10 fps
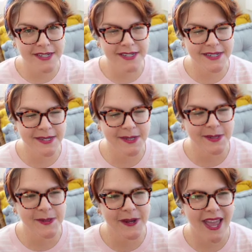I
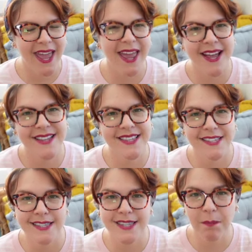do. And
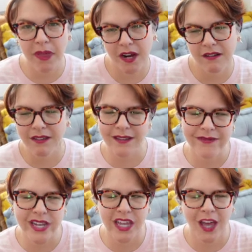this is the part in the
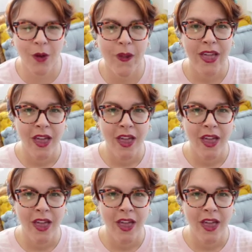video